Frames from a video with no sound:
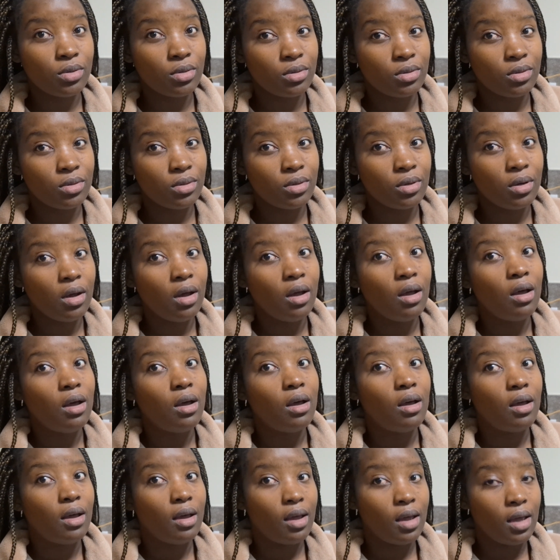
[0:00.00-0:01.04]
to do,
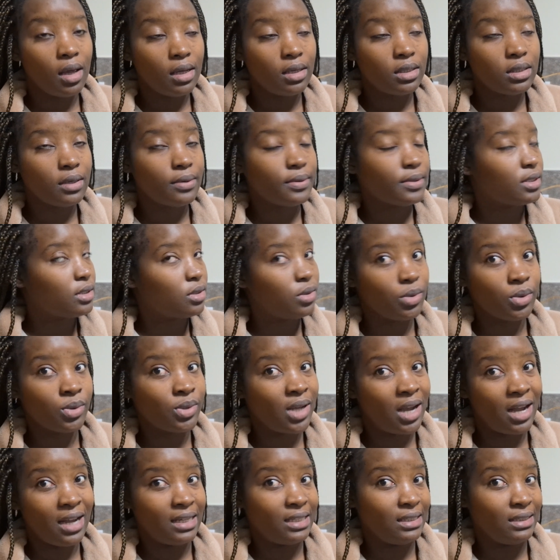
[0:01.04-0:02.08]
and I was so
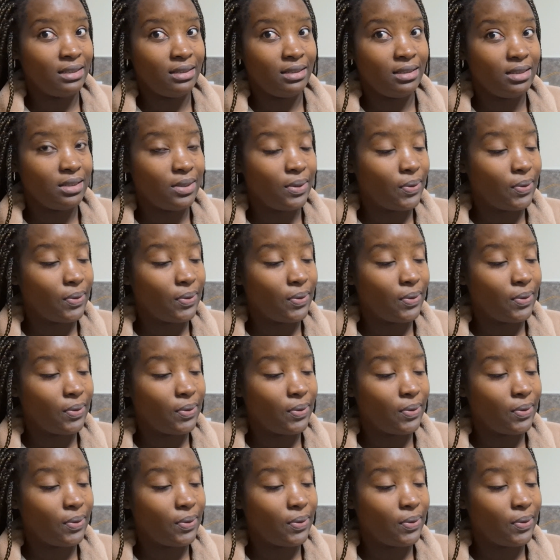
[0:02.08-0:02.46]
tired.